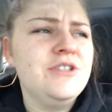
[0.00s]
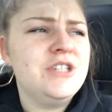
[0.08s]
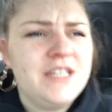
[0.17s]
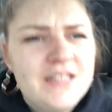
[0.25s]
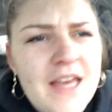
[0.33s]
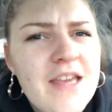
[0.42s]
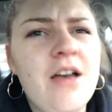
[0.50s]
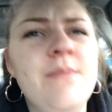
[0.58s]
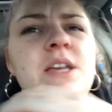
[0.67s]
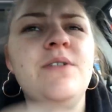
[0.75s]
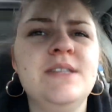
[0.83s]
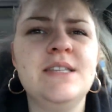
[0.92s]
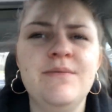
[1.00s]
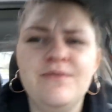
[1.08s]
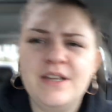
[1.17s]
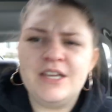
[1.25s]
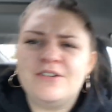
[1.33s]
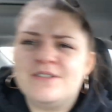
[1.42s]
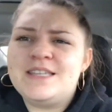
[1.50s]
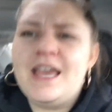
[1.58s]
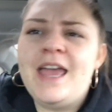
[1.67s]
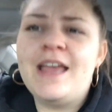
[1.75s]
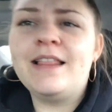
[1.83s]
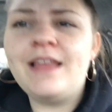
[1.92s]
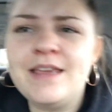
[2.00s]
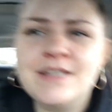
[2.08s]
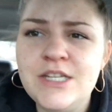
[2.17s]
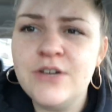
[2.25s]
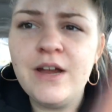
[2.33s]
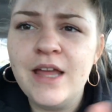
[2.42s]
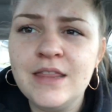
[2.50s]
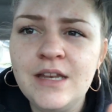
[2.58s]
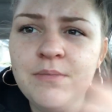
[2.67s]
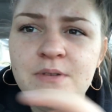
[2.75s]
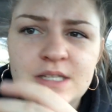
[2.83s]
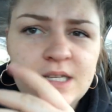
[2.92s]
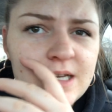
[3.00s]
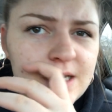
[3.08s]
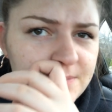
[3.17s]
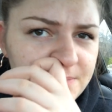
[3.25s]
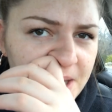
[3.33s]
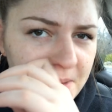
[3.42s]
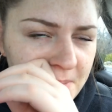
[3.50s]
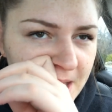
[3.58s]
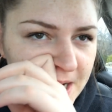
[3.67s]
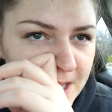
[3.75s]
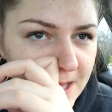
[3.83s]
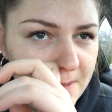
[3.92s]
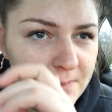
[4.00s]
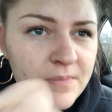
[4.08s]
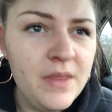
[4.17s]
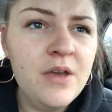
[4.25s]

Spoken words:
she, like, comes out with some video saying, like, dear Anthony Padilla, being mad at him,